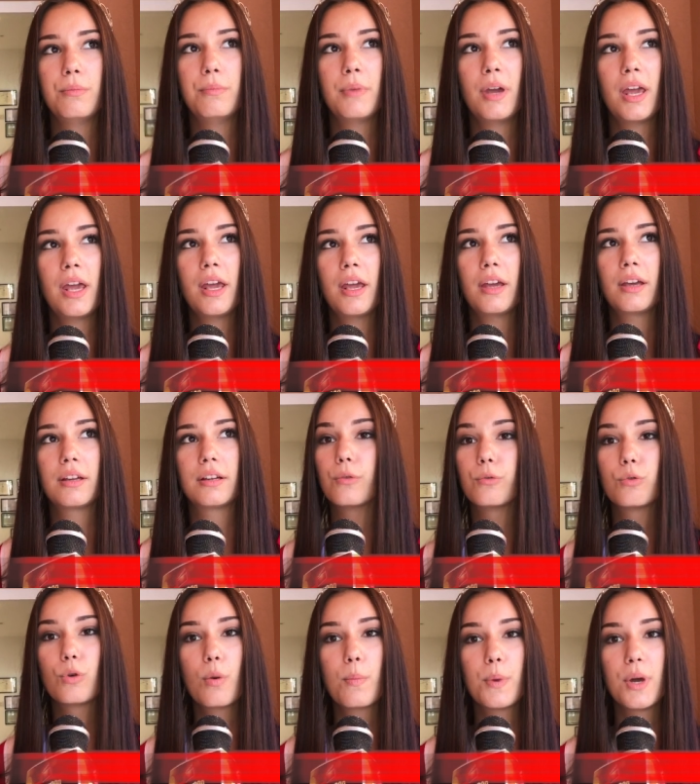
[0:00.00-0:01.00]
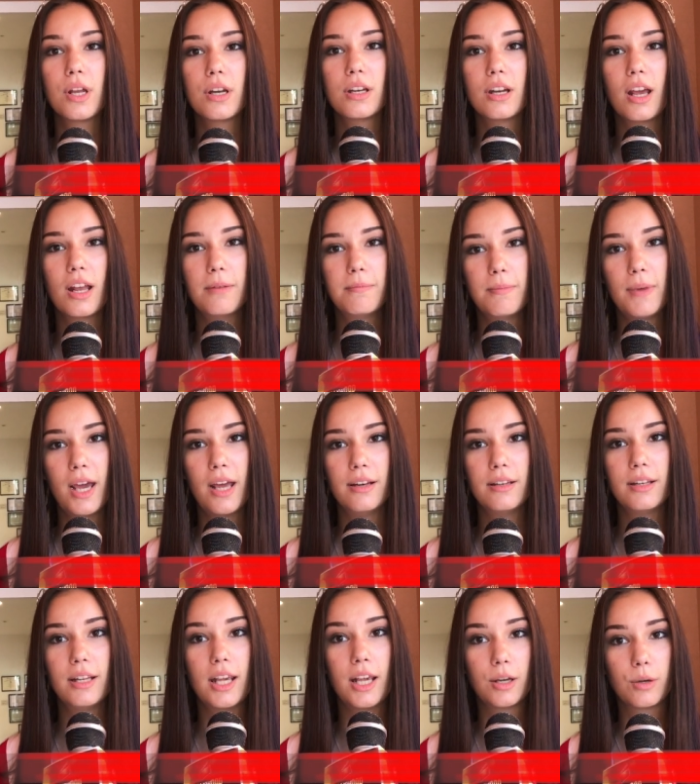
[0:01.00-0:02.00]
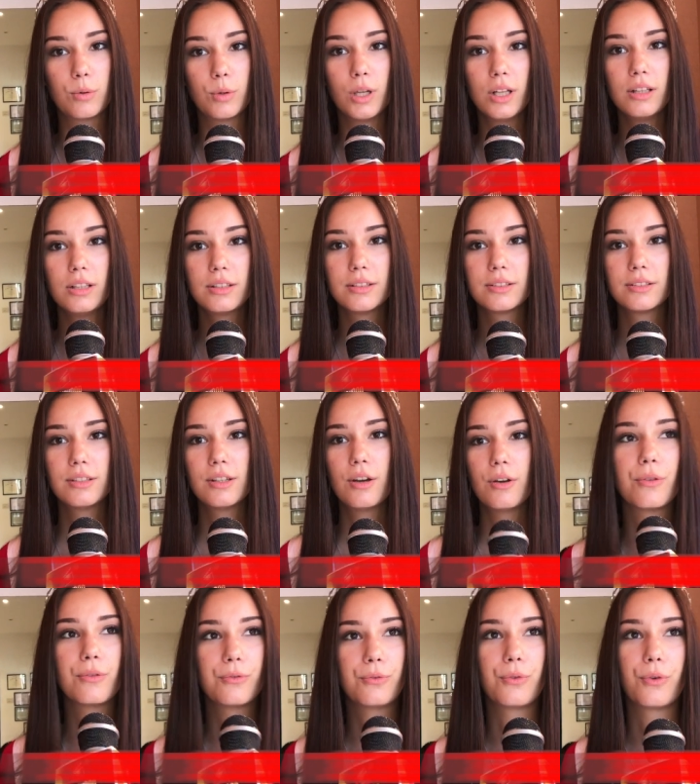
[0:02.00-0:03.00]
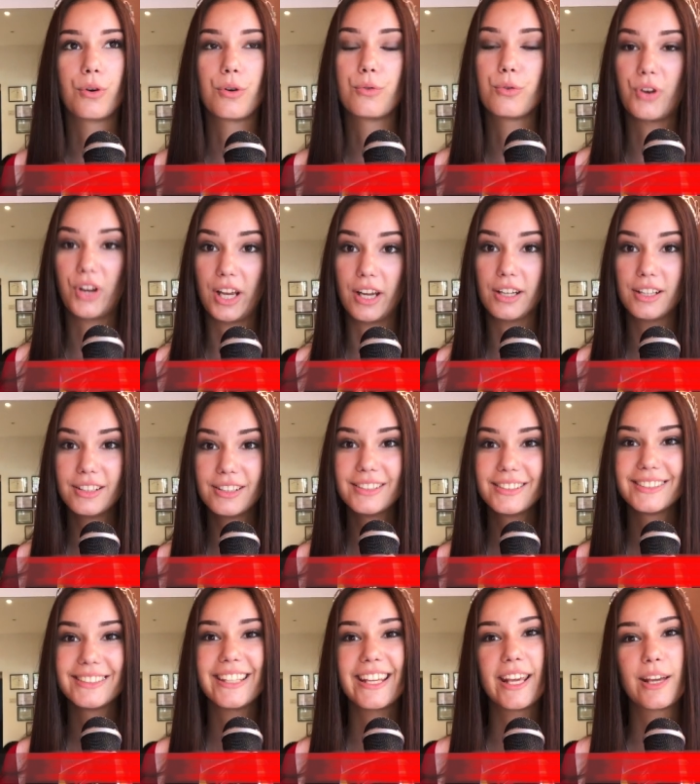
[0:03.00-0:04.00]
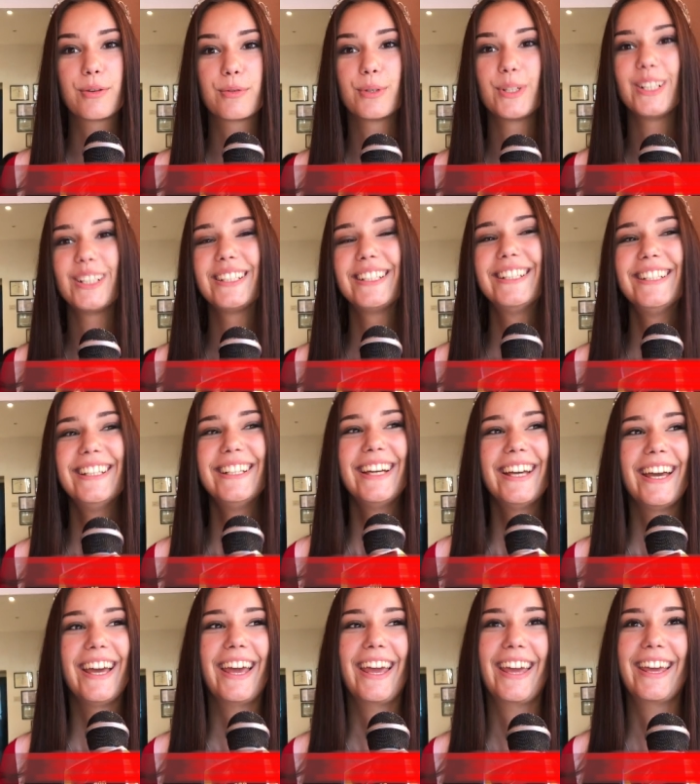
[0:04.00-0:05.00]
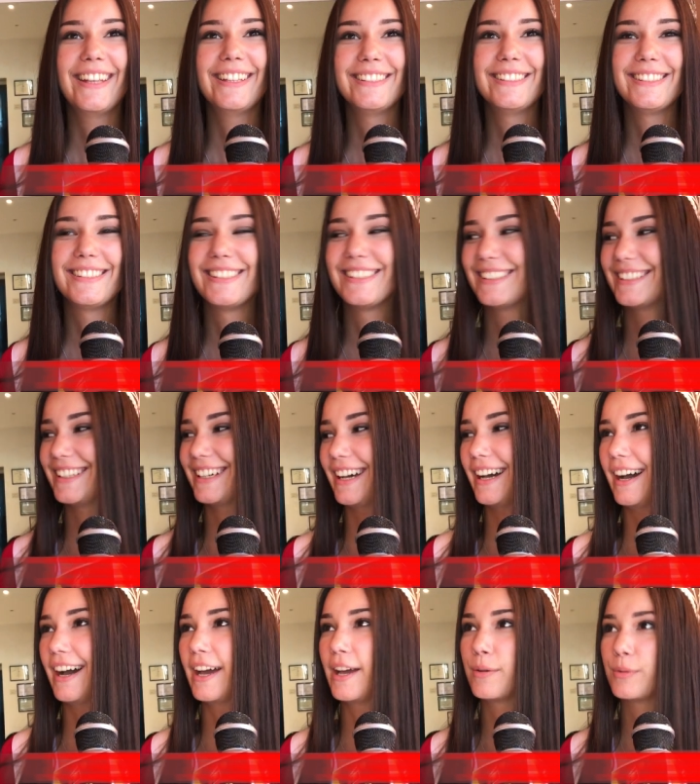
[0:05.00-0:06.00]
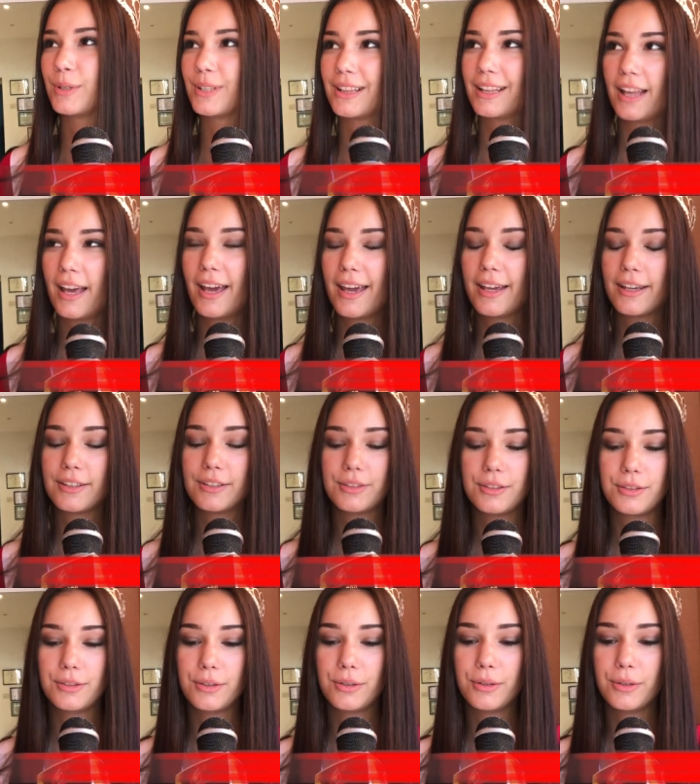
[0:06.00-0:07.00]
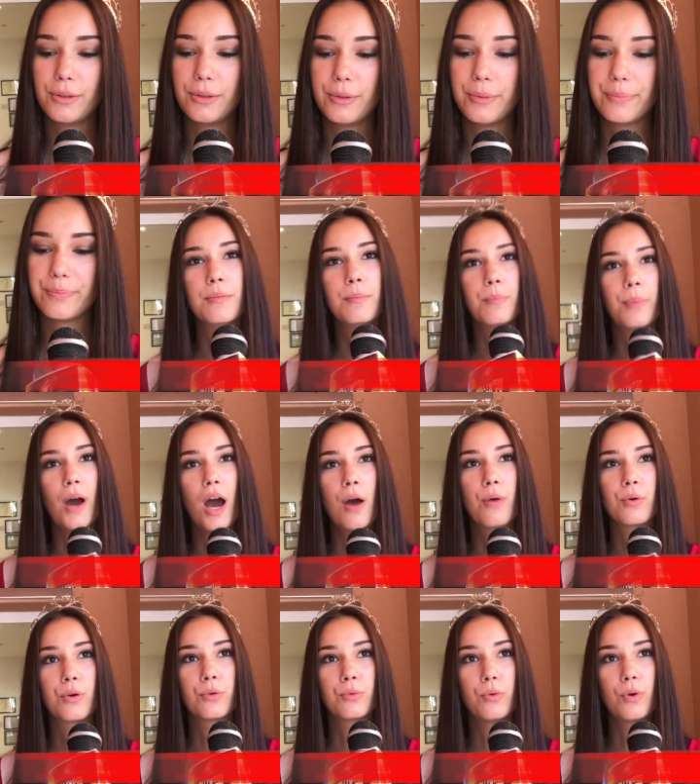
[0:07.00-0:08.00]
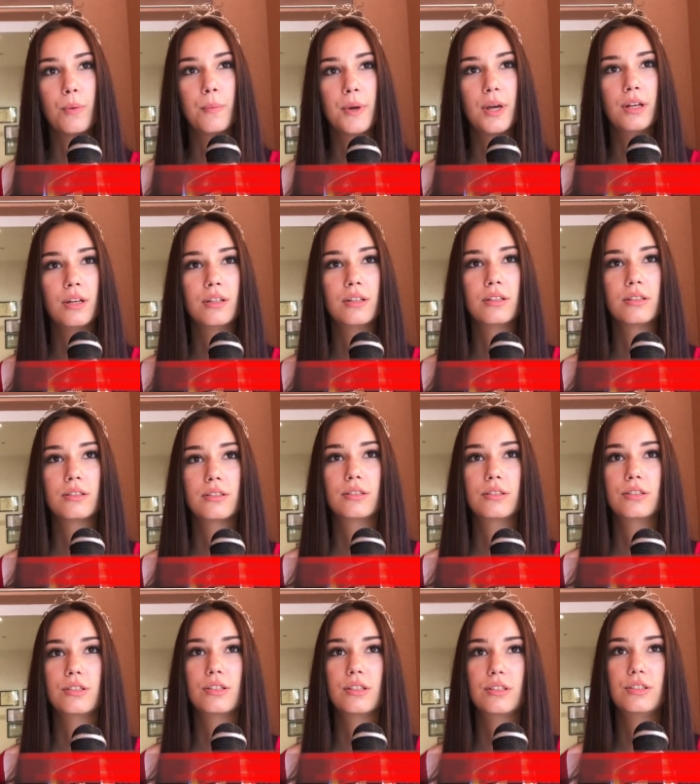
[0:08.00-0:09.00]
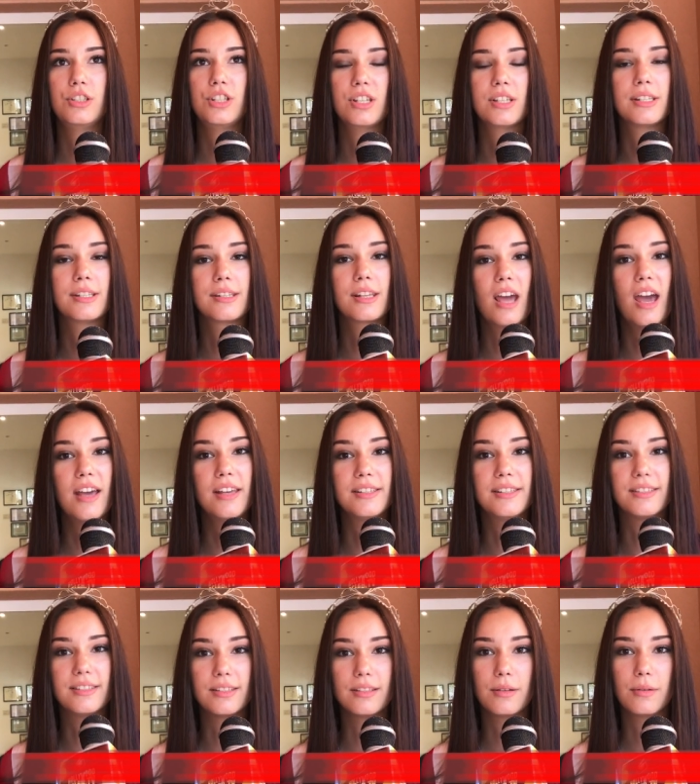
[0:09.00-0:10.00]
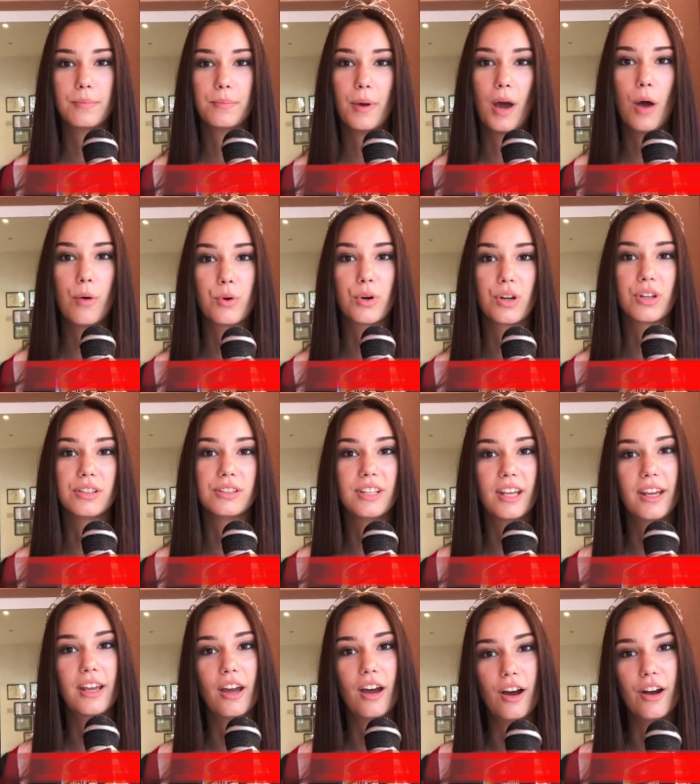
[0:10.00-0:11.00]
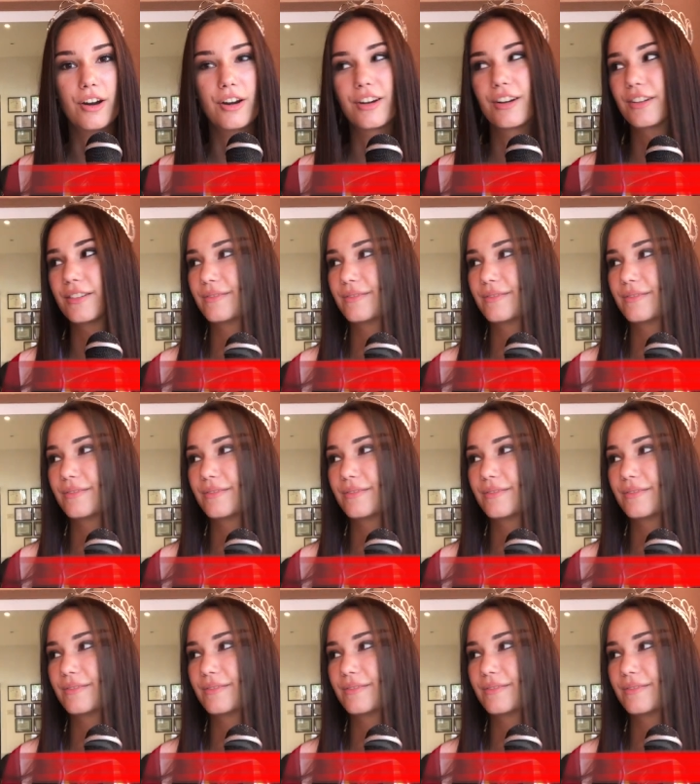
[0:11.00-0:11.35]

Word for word: make women and men equal, for real, equal. And I would like to empower women just as empowering they are.